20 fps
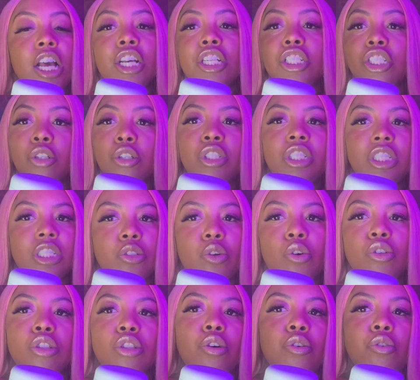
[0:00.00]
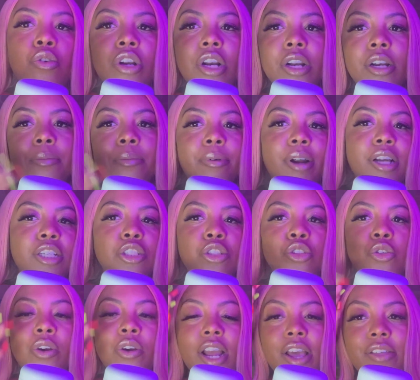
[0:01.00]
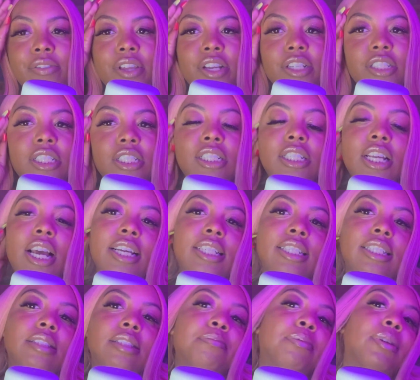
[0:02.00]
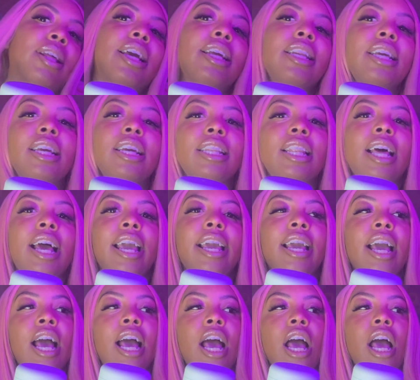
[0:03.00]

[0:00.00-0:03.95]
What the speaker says: so she's also going on a press tour, and they're just explaining like